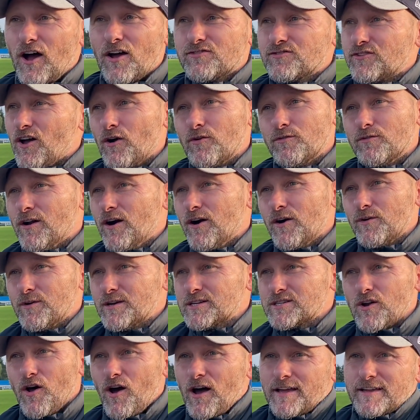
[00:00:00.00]
don't know.
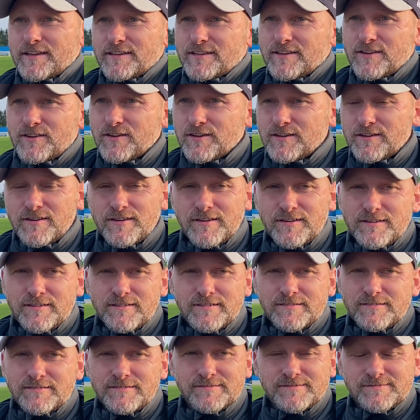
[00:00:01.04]
It's like
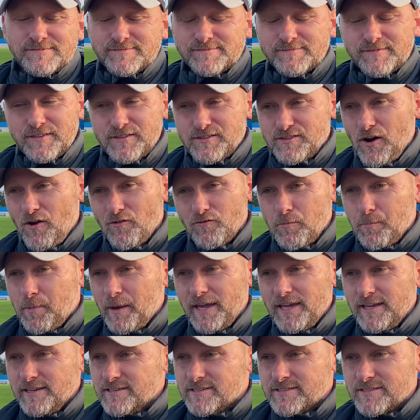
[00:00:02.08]
you start
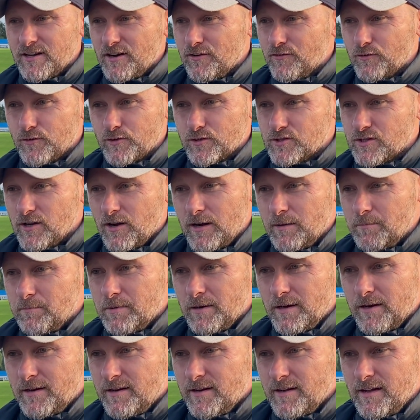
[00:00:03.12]
repeating yourself all the time.
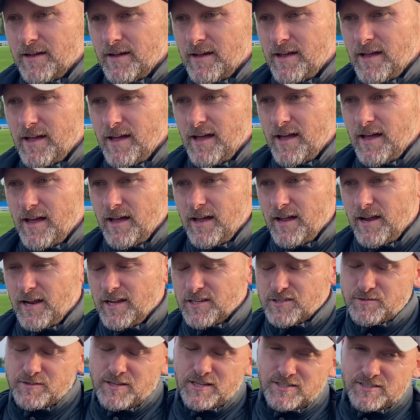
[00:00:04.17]
But
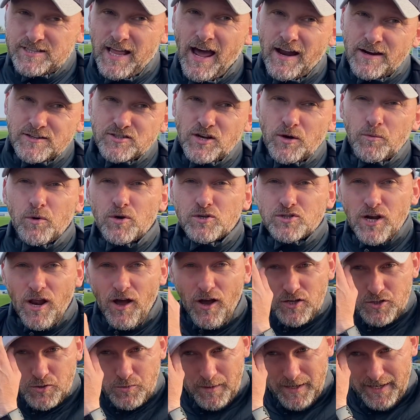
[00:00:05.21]
as down as I was
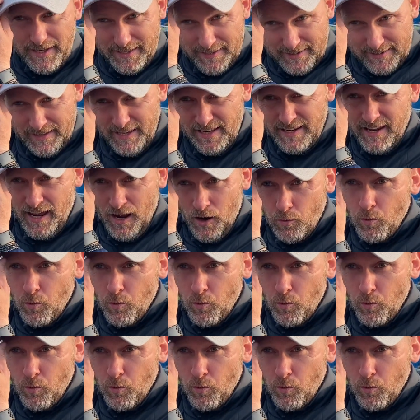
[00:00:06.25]
last week, and I